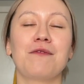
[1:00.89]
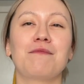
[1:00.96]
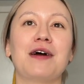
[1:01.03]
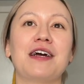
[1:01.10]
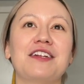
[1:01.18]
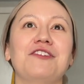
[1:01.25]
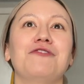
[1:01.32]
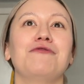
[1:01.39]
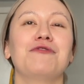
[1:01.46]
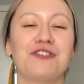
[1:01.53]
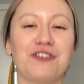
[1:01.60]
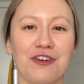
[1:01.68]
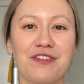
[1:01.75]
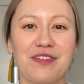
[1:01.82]
but you
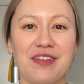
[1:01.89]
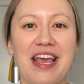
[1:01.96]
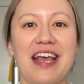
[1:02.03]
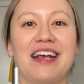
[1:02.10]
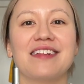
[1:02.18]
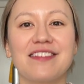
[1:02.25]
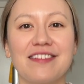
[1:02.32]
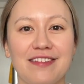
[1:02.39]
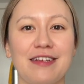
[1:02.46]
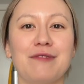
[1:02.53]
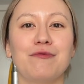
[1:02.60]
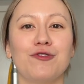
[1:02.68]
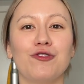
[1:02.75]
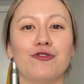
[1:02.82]
just can't
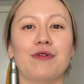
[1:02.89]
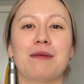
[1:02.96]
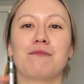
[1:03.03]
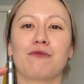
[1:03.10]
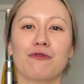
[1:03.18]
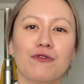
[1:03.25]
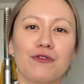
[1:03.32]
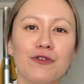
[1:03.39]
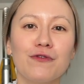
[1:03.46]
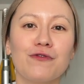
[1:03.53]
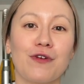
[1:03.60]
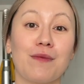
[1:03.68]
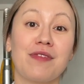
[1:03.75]
seem to improve from